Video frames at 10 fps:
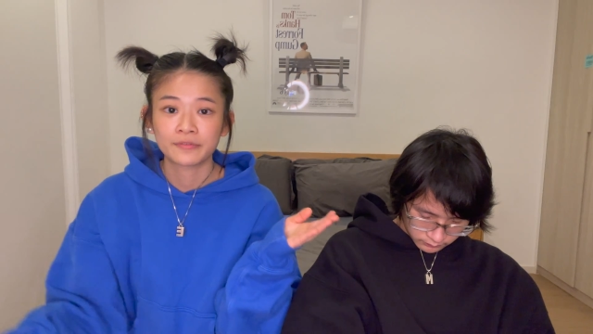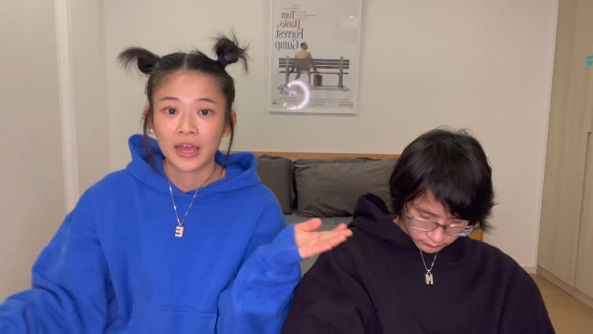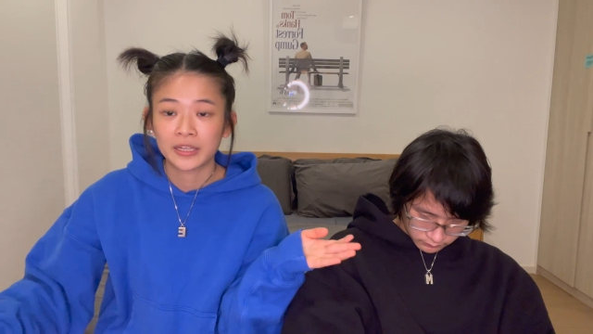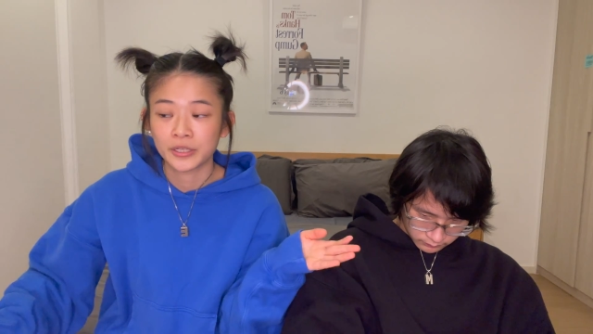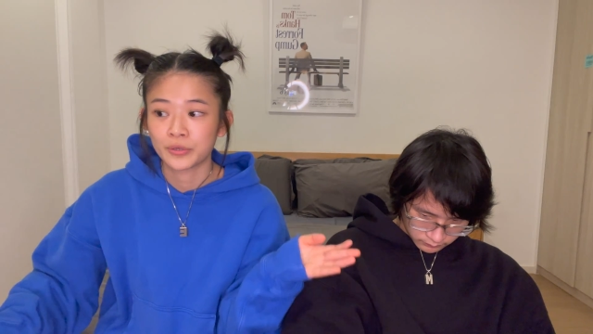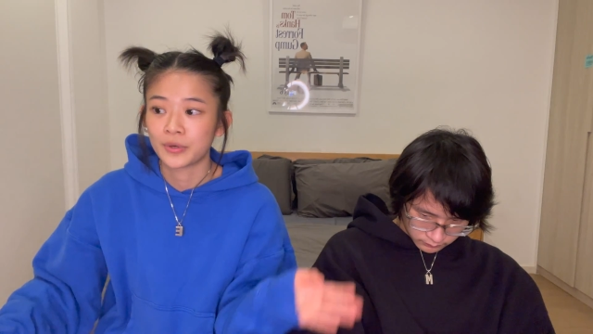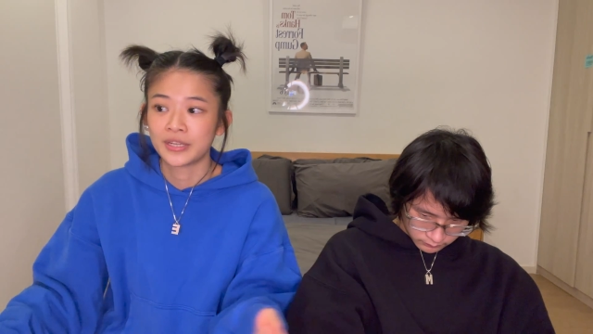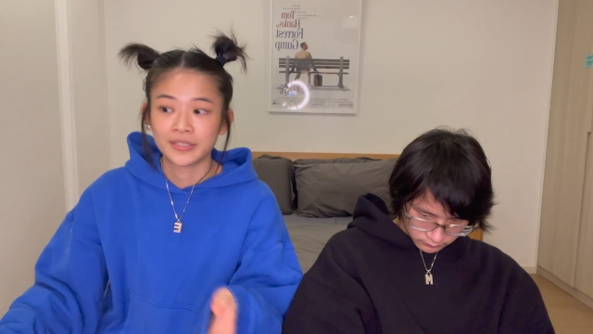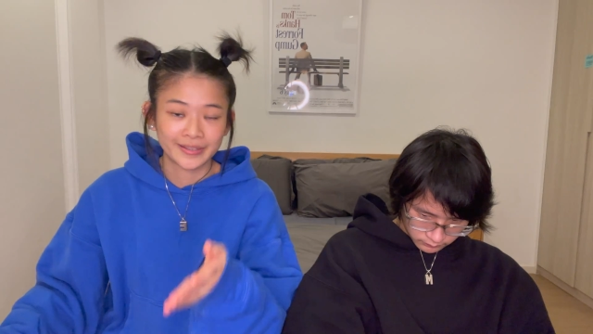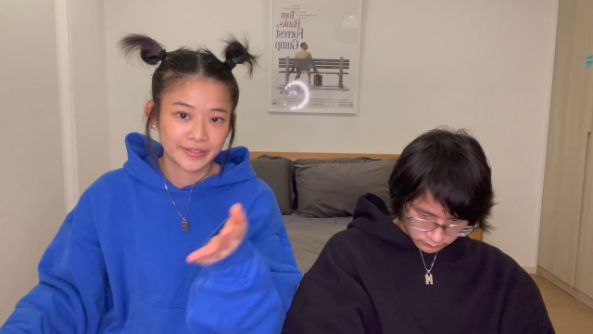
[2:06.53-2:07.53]
Speaker 1: value and
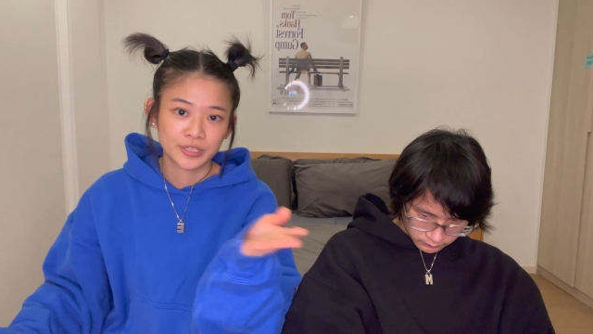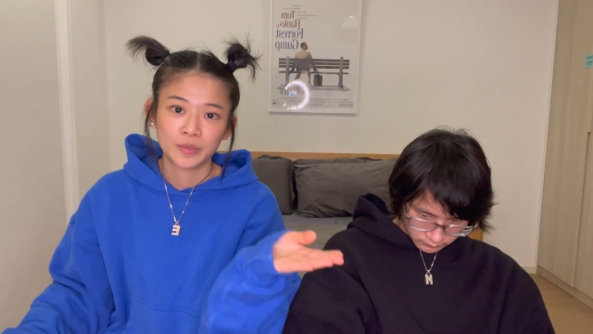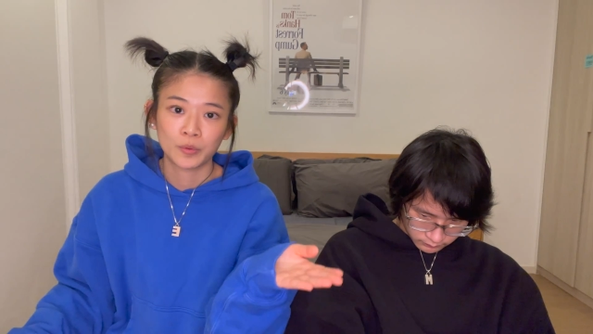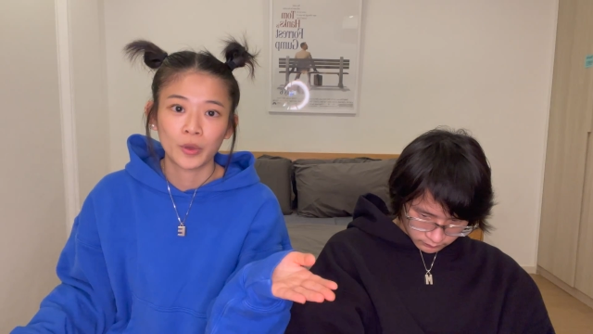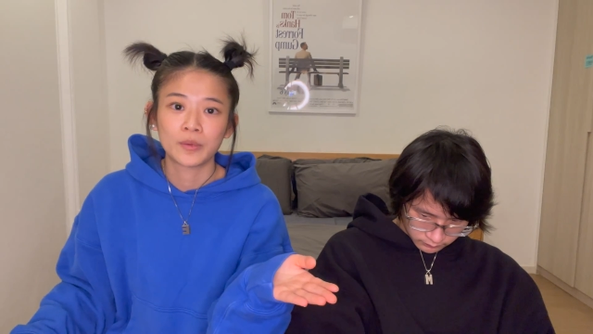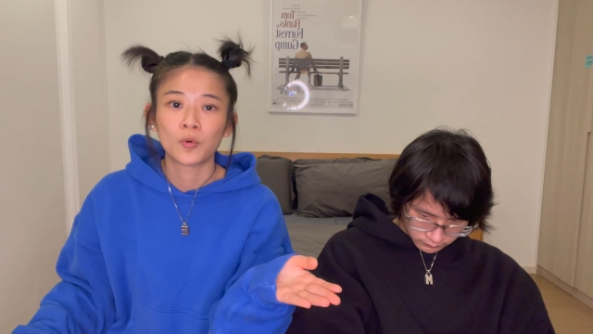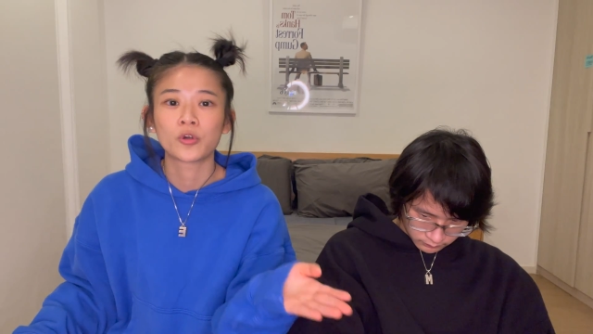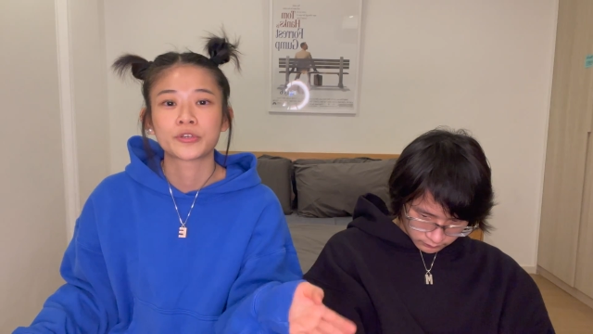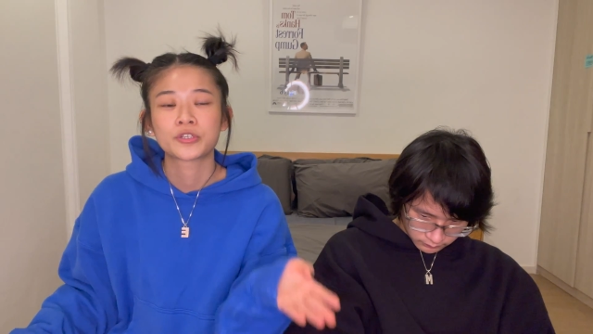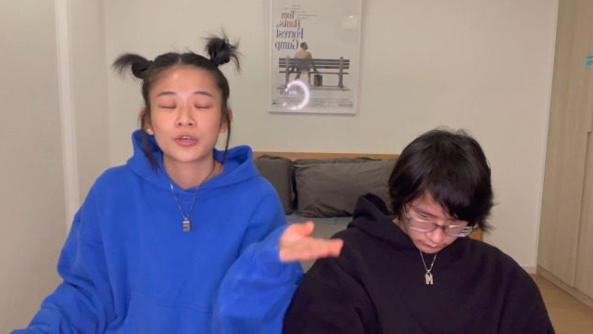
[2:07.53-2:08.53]
that's gonna be way more.
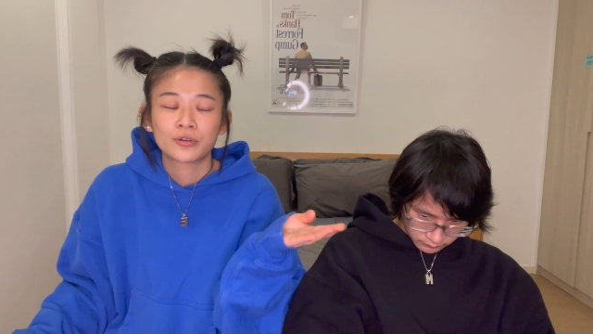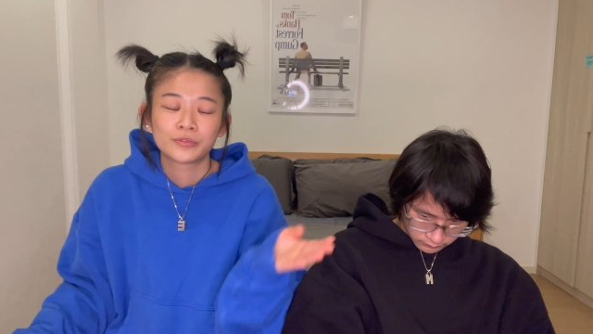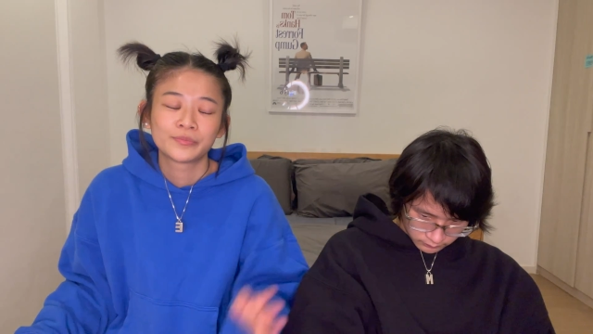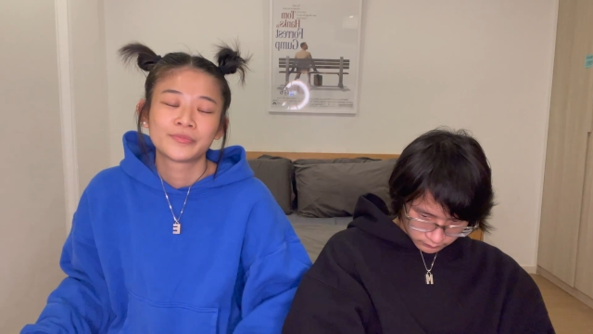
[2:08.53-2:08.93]
So